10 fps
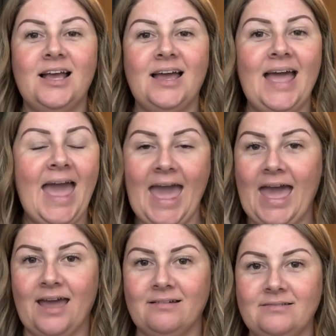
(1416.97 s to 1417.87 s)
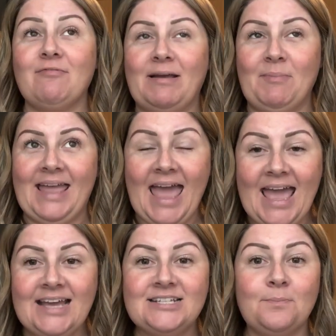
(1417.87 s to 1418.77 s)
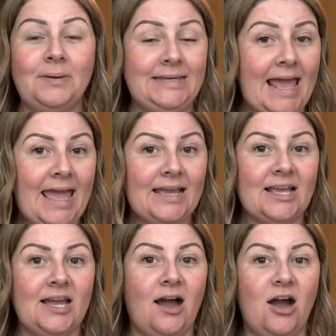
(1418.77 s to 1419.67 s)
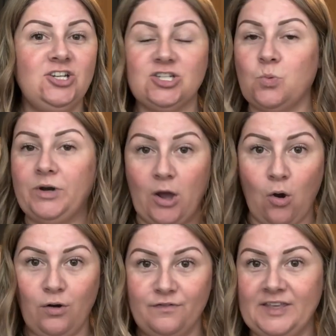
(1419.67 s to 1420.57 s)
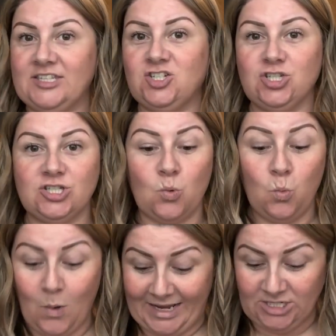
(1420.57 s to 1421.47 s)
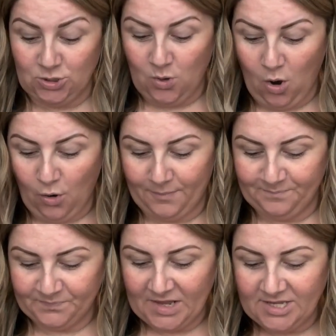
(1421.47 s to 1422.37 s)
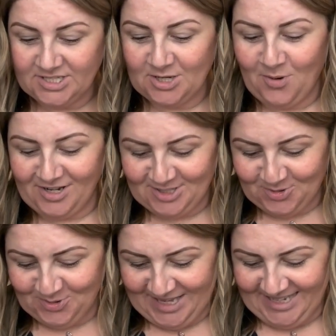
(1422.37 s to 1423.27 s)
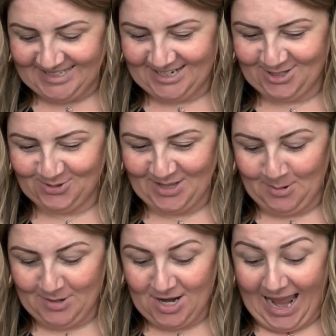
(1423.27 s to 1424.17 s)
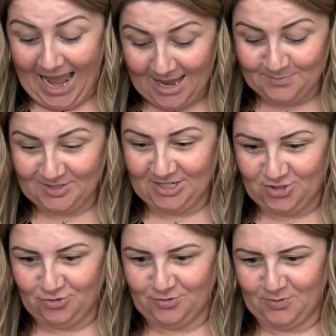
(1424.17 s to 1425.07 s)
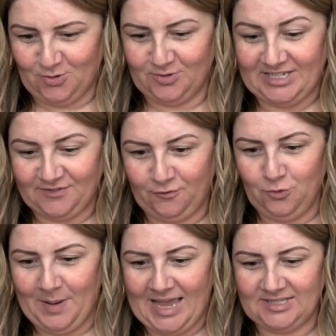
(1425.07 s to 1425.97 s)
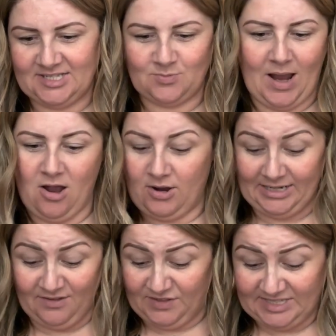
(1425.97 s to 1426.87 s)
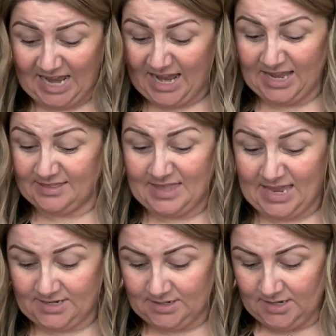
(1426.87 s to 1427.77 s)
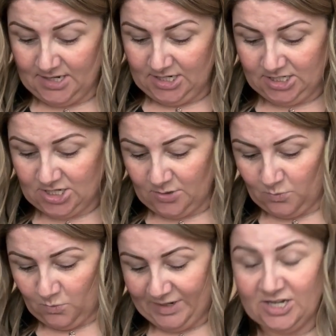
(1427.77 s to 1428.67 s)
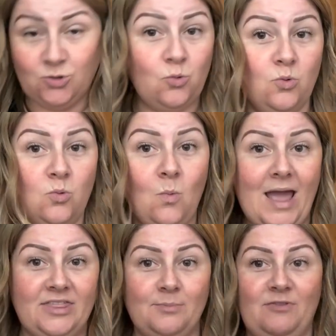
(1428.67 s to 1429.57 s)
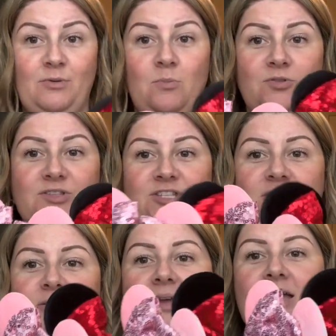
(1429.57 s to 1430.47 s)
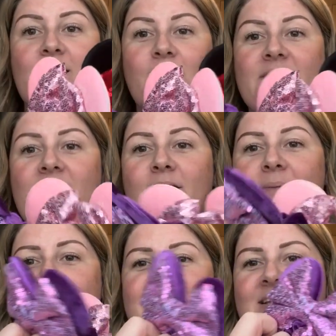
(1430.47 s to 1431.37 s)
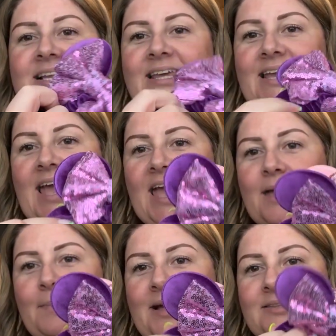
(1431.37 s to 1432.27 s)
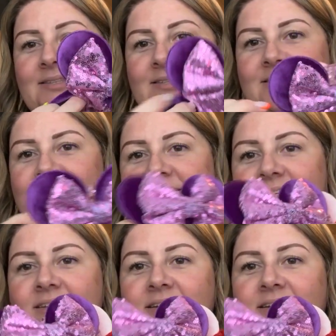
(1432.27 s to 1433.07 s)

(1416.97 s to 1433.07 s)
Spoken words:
hair around my head, my neck. I just want it off. It's just way too hot. So I saw these. I thought they were absolutely adorable. There's 4 pairs as well. I'll leave these out, and then, you know, we can all wear them if we want to. But they are basically hairbands